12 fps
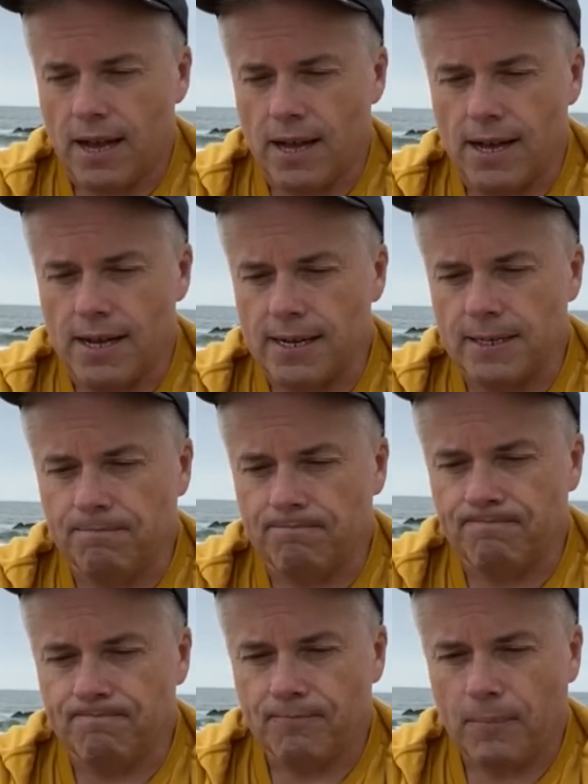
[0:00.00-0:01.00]
Um,
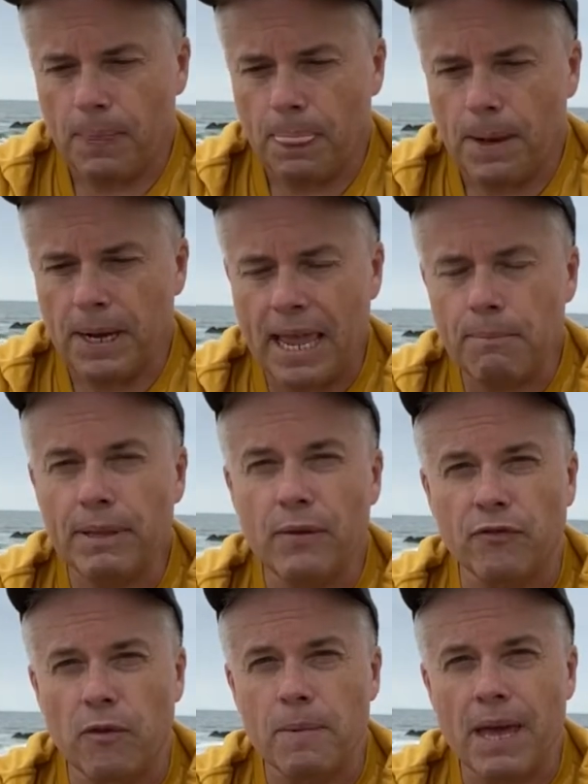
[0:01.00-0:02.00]
namely,
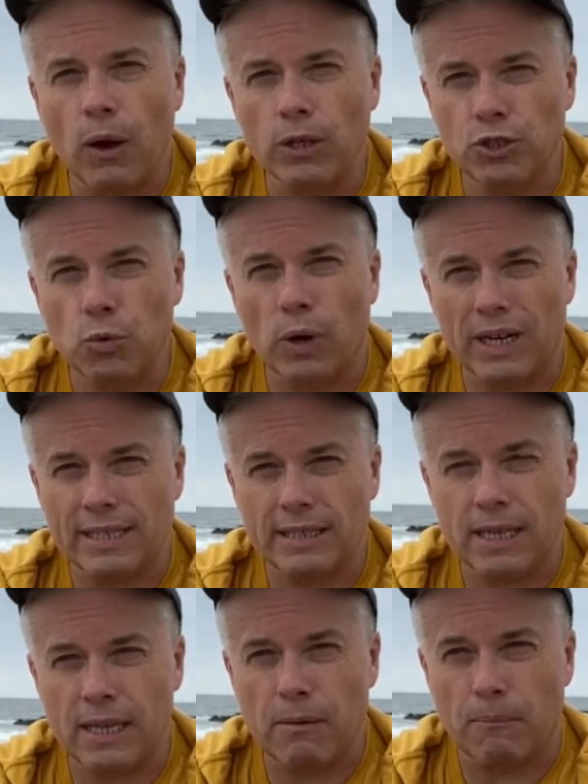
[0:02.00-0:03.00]
for me, I do want to
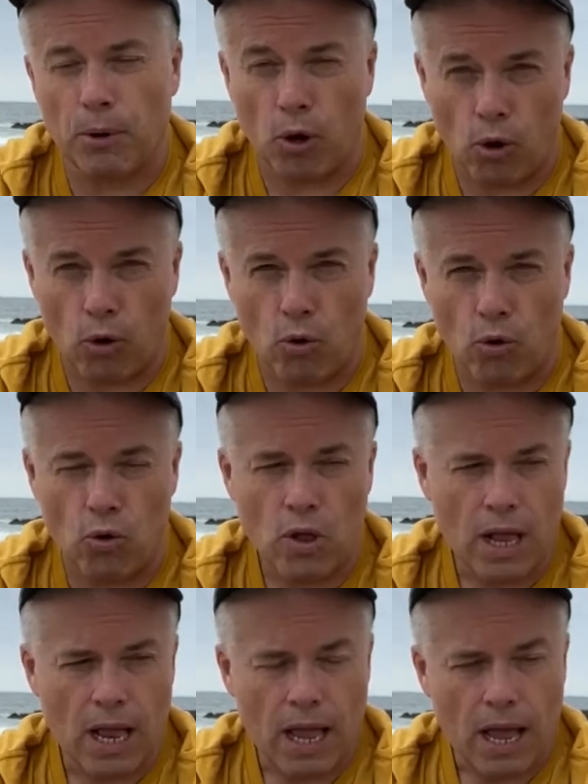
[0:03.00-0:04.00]
see Bohol.
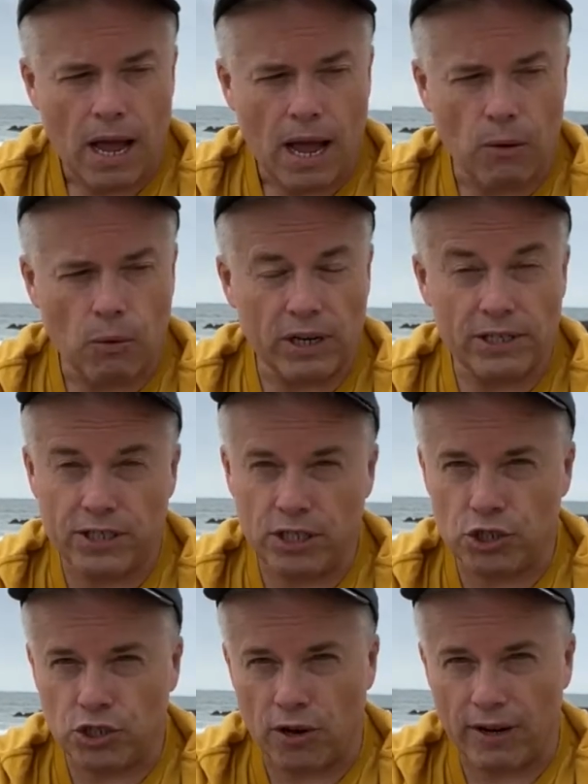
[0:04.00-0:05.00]
I want to see
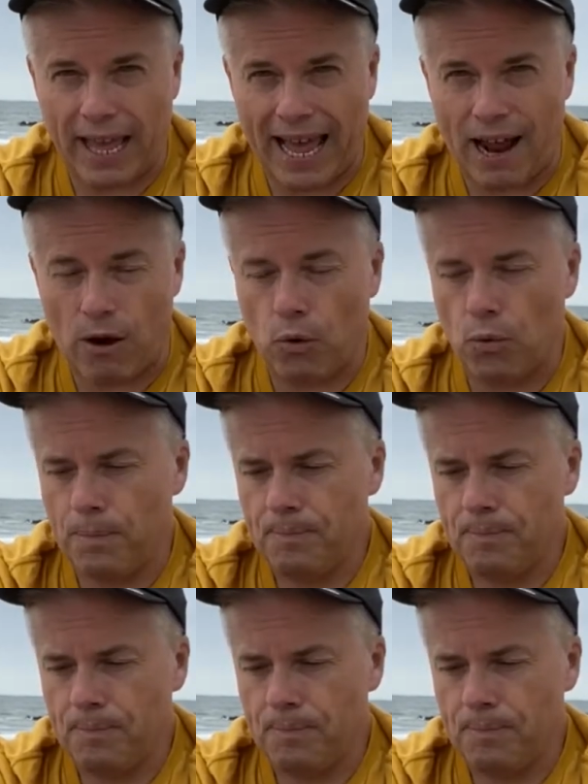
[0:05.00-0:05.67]
Siargao.